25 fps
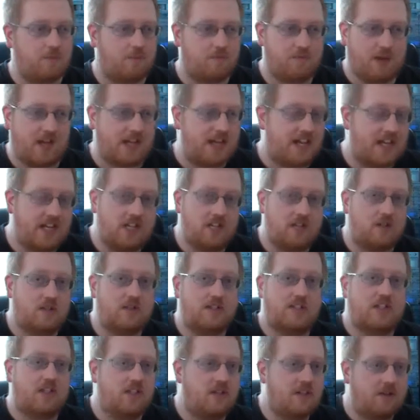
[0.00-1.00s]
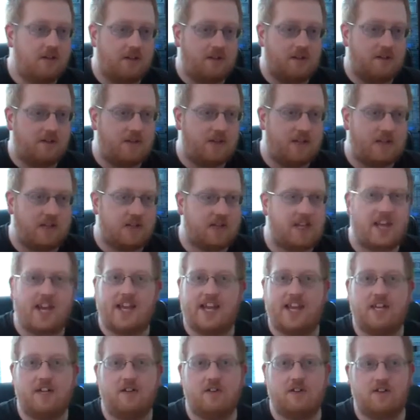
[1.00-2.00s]
Like hills you can get
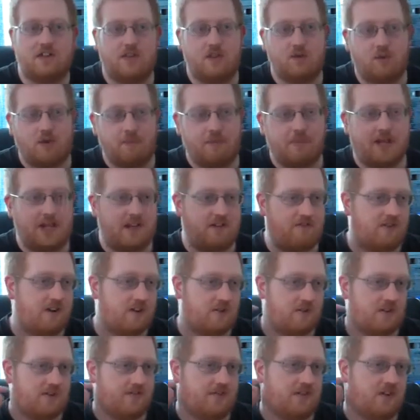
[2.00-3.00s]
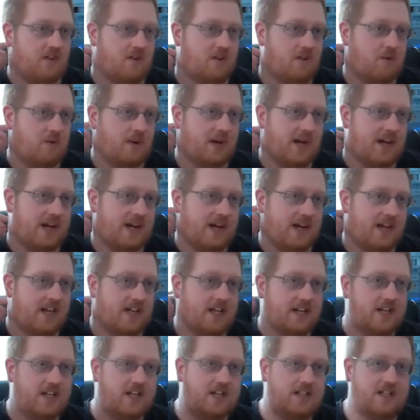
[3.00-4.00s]
hills to appear out of nowhere
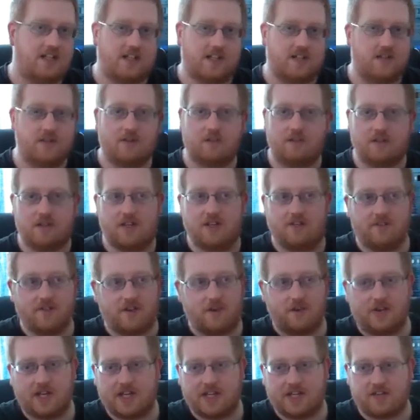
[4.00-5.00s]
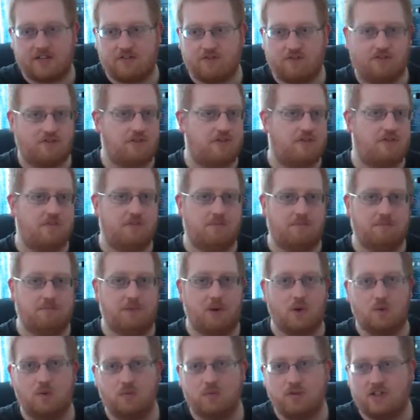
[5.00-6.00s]
to give you an extra
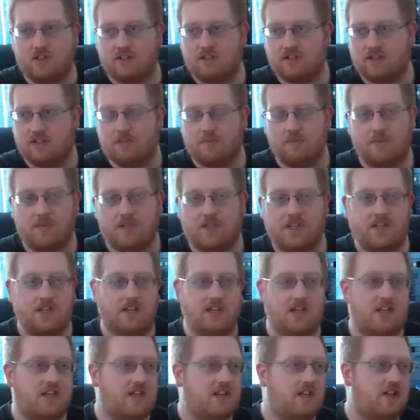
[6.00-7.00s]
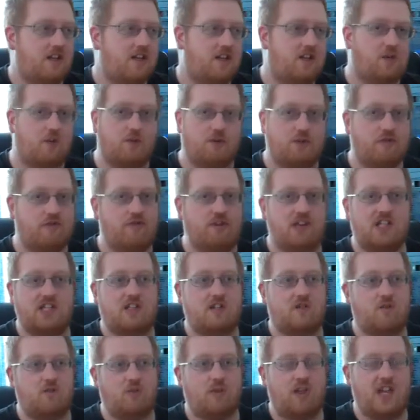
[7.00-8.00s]
boost or something. You do
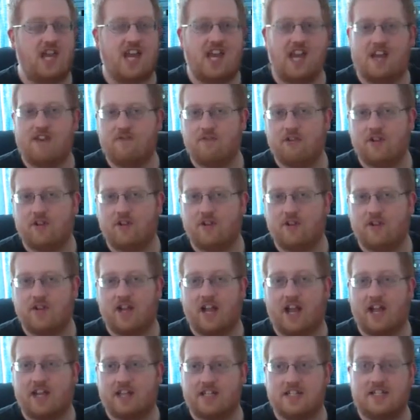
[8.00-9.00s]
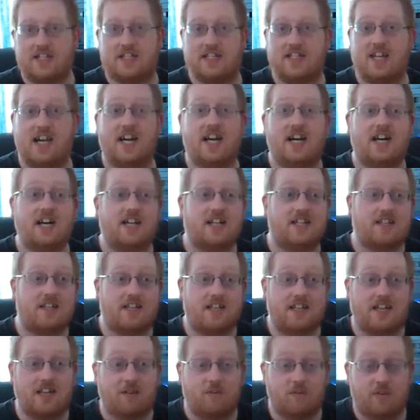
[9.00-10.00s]
tricks through the air and earn like stars.
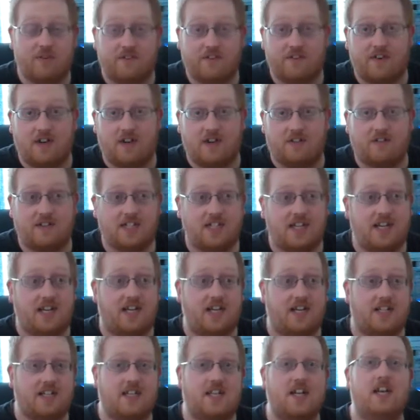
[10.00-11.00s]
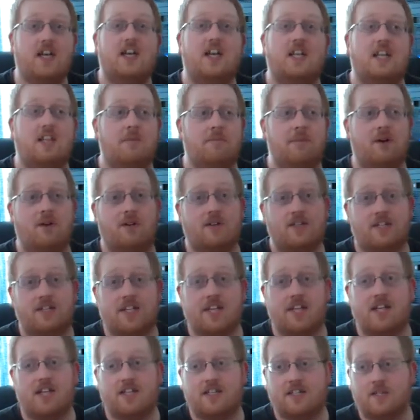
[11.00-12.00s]
You can get up to 5 stars. The more
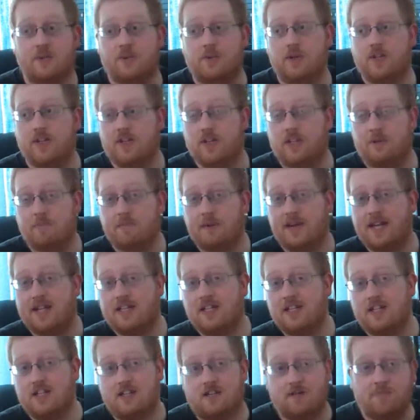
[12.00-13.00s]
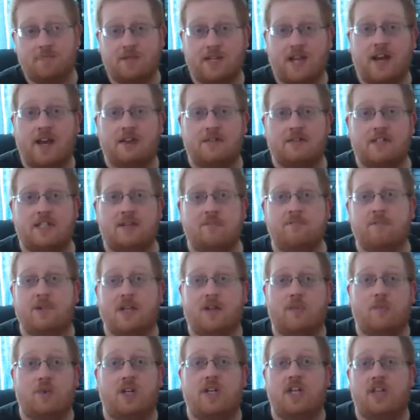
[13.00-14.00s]
stars you earn, the better. Sometimes
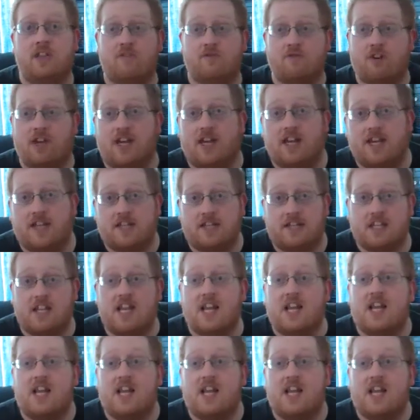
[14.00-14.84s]
simply winning the race